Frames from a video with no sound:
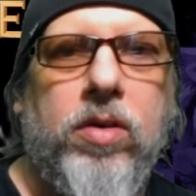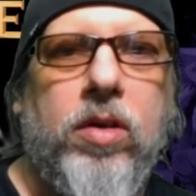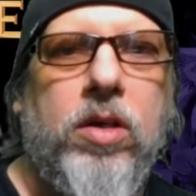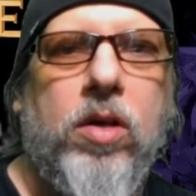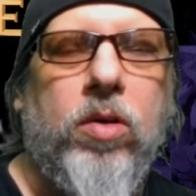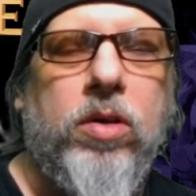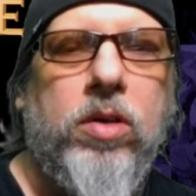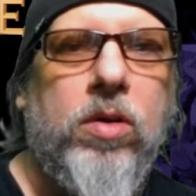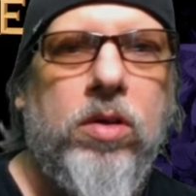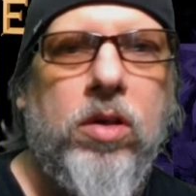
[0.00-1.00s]
so you go
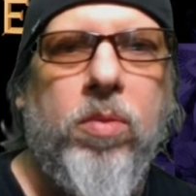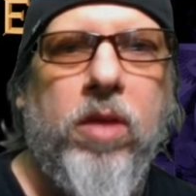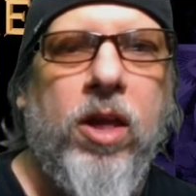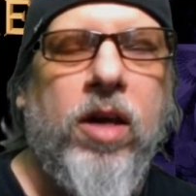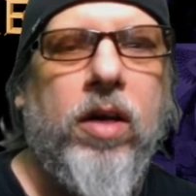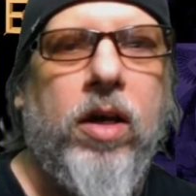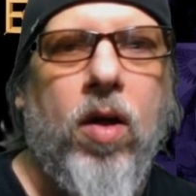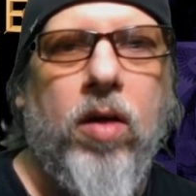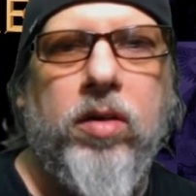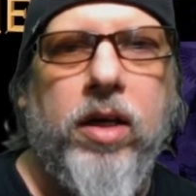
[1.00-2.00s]
do stupid things like
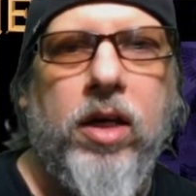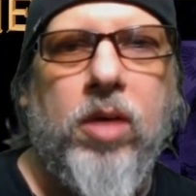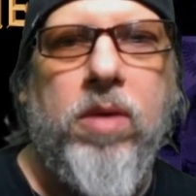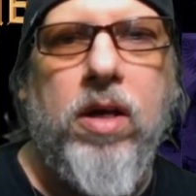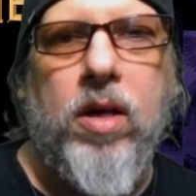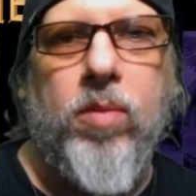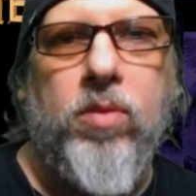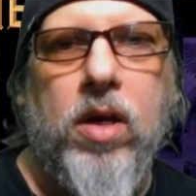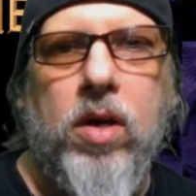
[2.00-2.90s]
call psychic mediums.